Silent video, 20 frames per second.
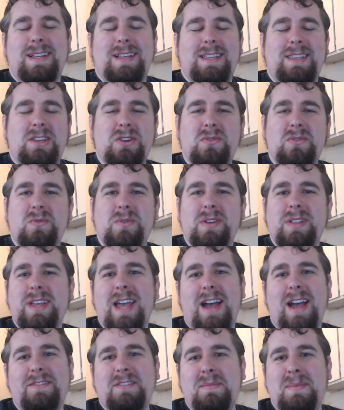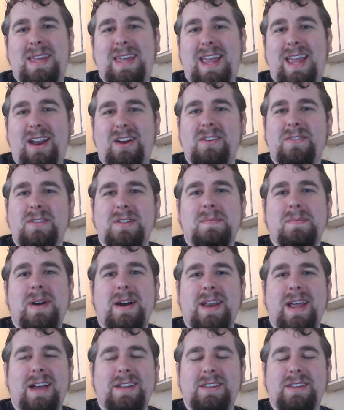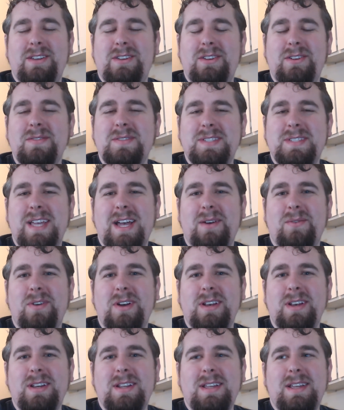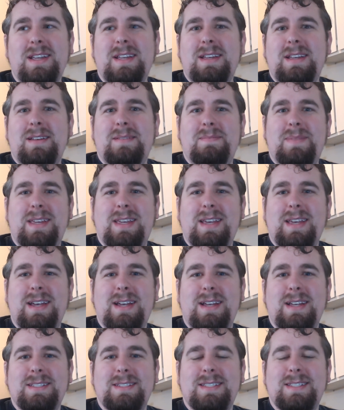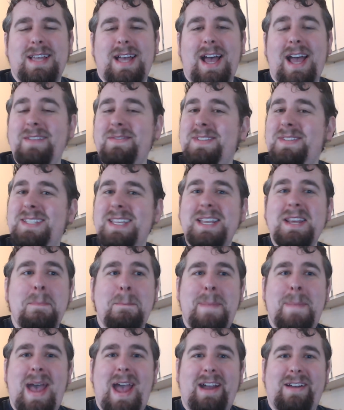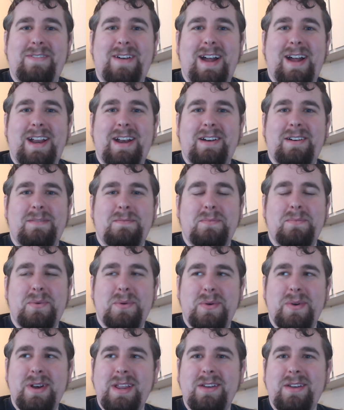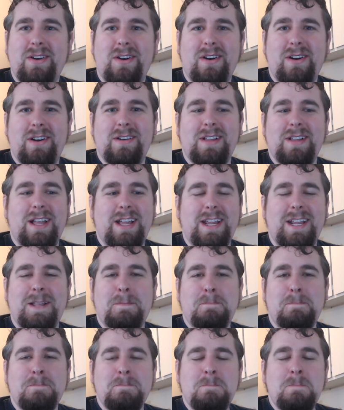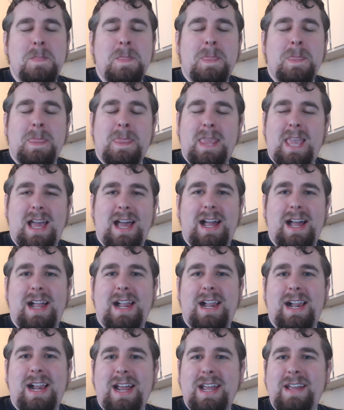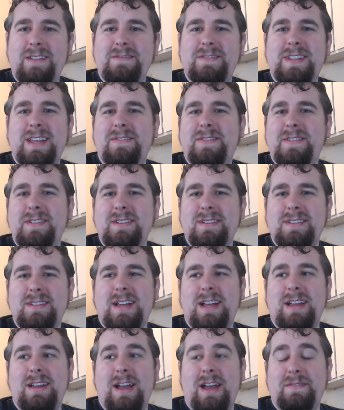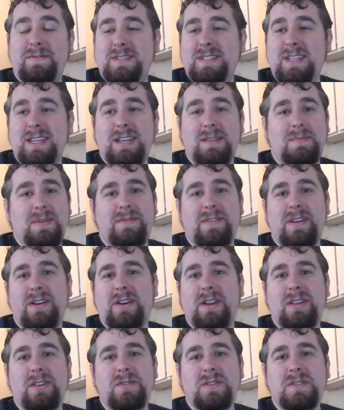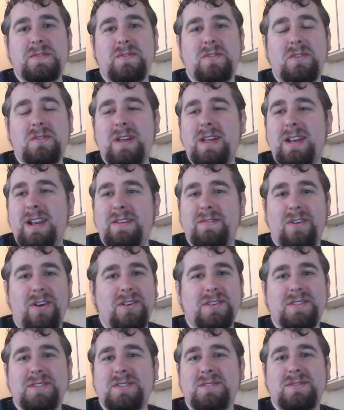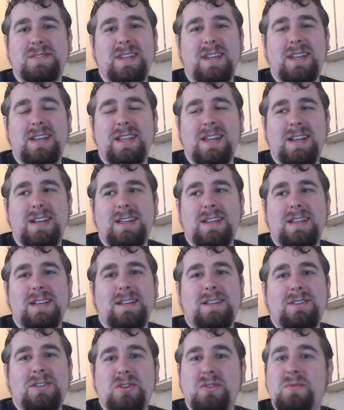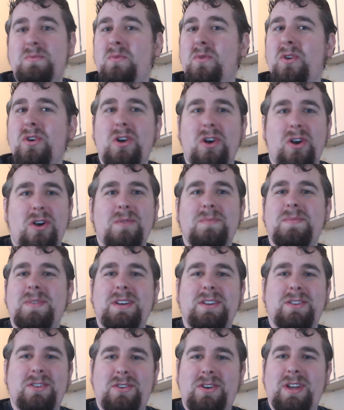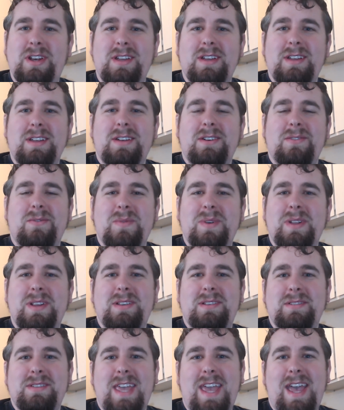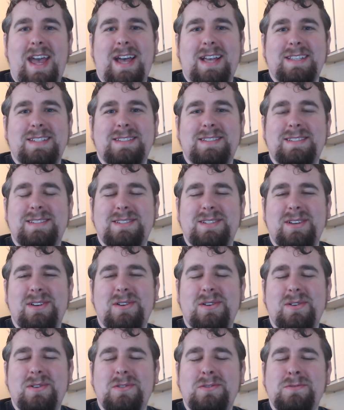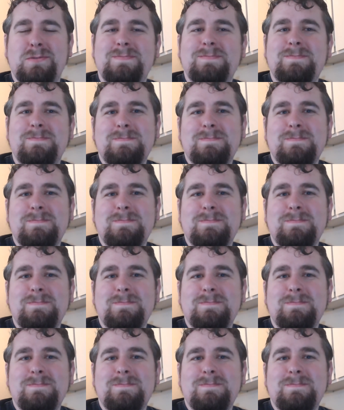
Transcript: you really have to be careful about how you use that one, because I've seen it backfire pretty hard. Like, I've seen it be very useful, and I've also seen it do more harm than good when cast. So